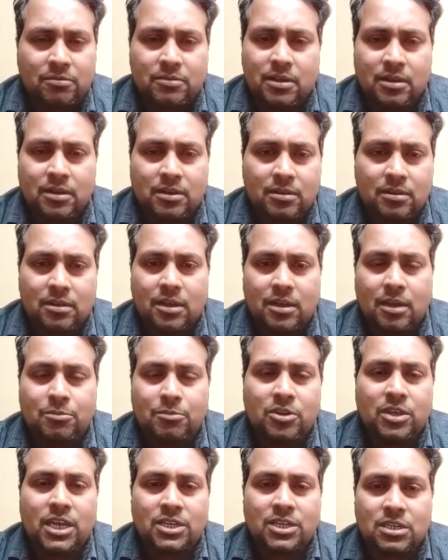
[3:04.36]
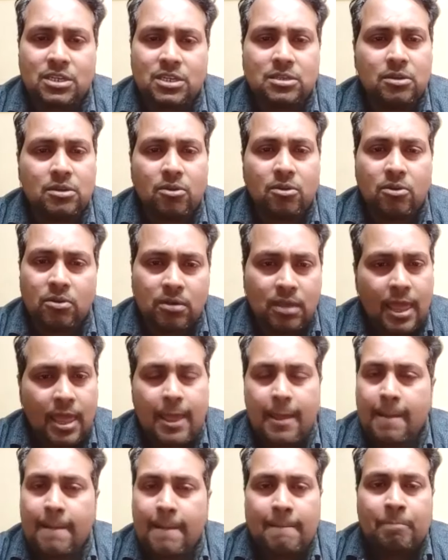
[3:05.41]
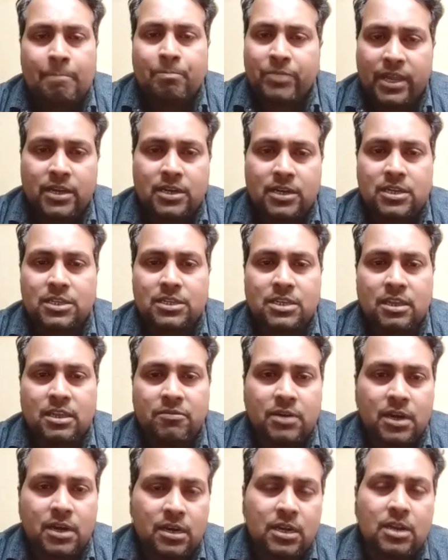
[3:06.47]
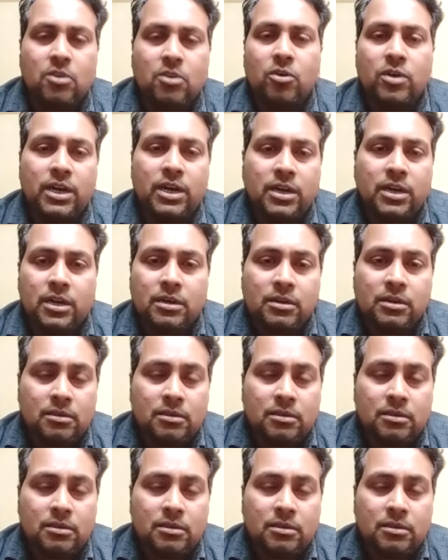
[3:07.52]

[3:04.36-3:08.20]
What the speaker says: the communication is low, then it is definitely low intent.